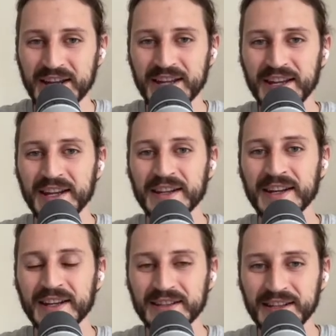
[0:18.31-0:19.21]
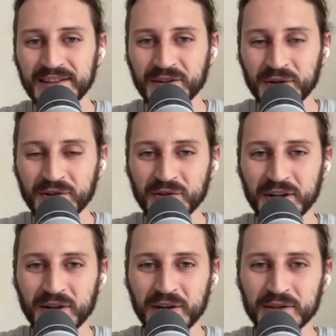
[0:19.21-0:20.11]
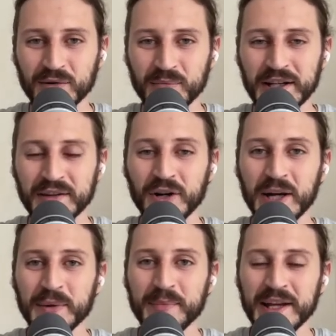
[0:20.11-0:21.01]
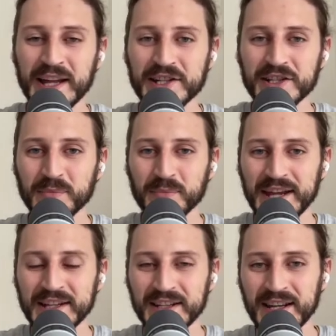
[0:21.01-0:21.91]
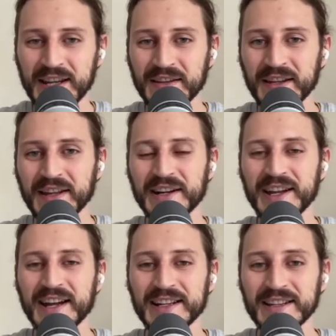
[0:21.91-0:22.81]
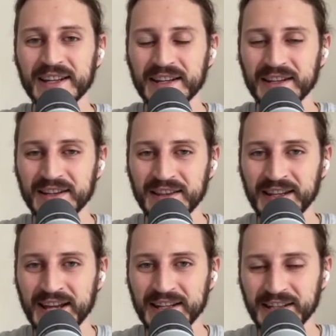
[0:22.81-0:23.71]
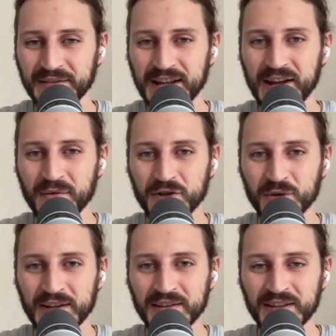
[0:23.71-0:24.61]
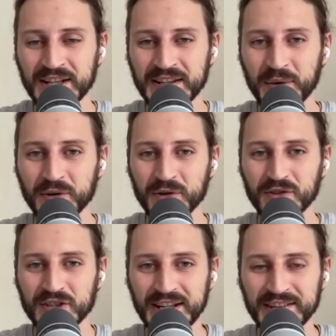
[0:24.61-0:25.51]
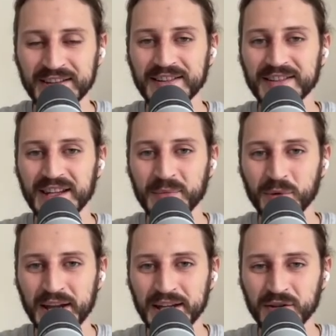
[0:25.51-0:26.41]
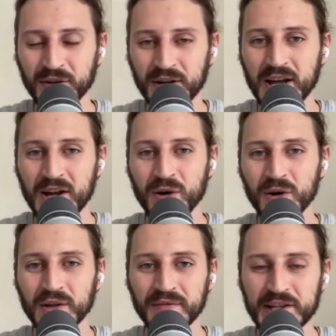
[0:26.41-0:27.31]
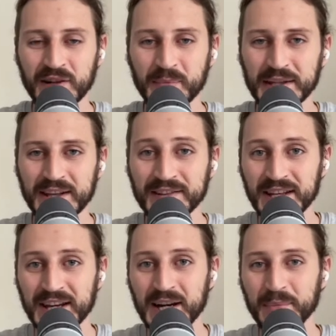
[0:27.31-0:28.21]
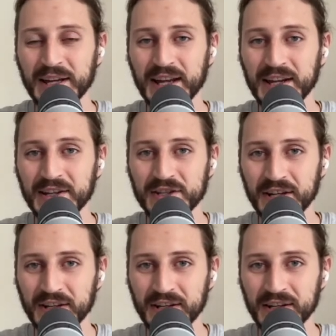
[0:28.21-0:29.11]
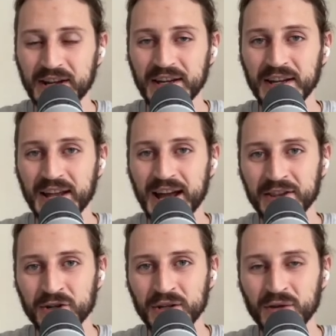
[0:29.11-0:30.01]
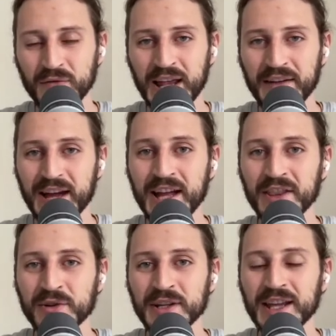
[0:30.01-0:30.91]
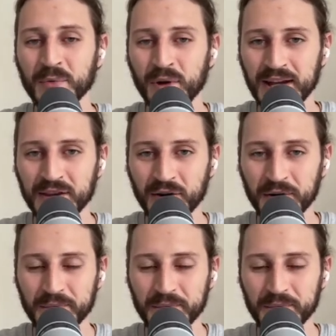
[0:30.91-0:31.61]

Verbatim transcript: In this course you are going to build workable application made in React uh, Native. What you can see right now on your screens is a simulator on which we'll be testing our application. In Android you will have an Android emulator.